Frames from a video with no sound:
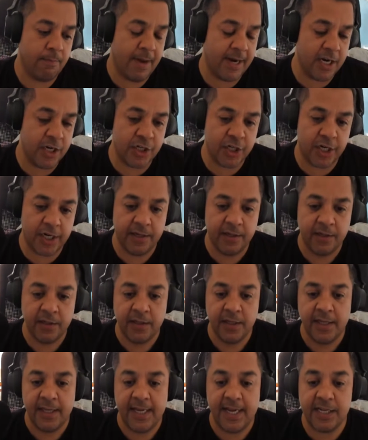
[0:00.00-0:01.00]
Manager.
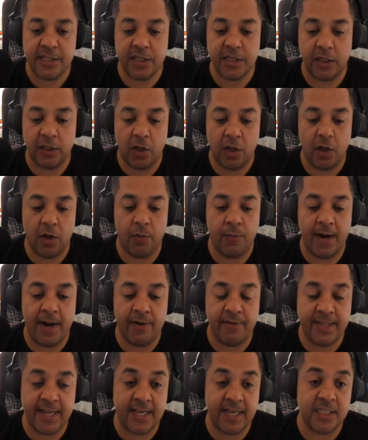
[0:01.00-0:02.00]
It's a lot
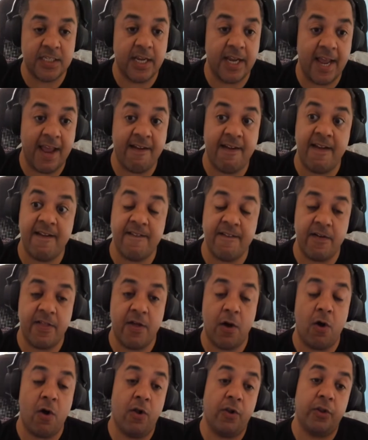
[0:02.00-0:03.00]
around
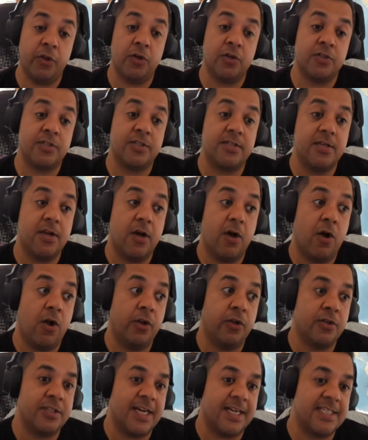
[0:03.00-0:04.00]
all
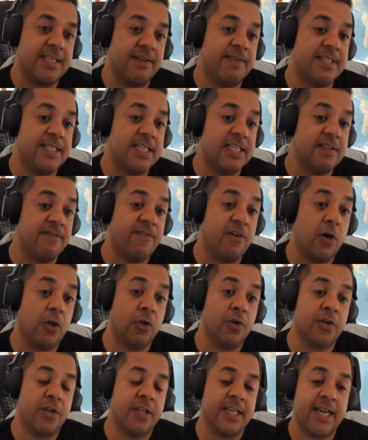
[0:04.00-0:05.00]
those activities
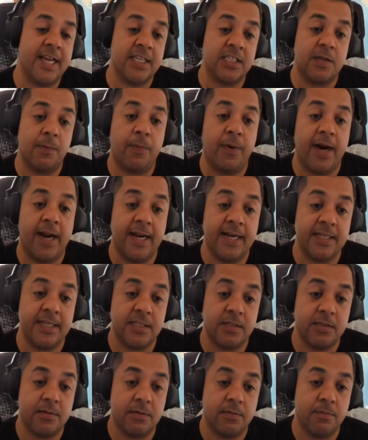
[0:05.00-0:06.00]
fall under the
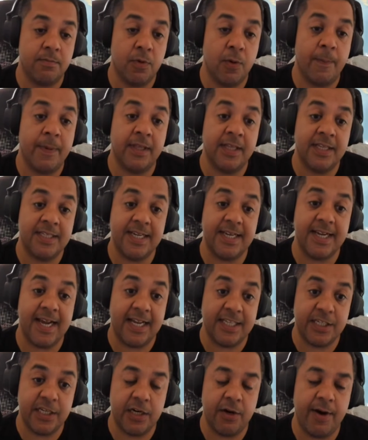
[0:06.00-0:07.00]
enterprise mobility
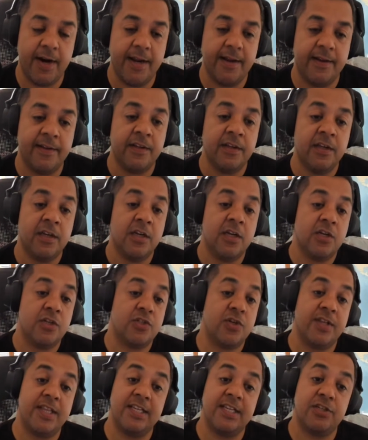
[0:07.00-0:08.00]
category.
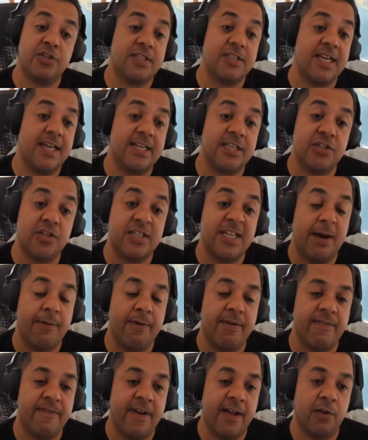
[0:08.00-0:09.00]
So it's just
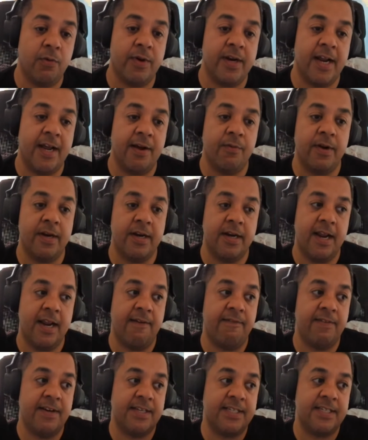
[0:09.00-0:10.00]
how it fell when
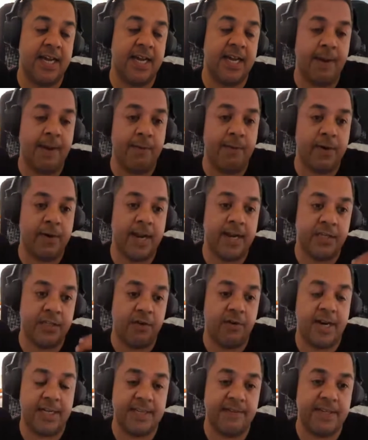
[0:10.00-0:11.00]
every time I would enter
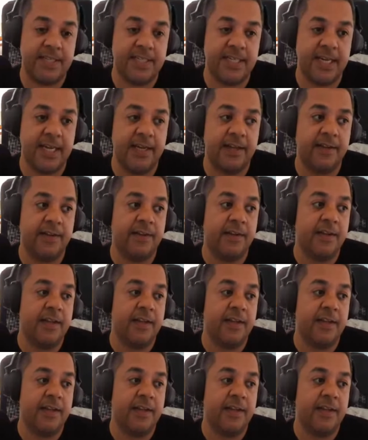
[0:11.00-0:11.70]
an activity,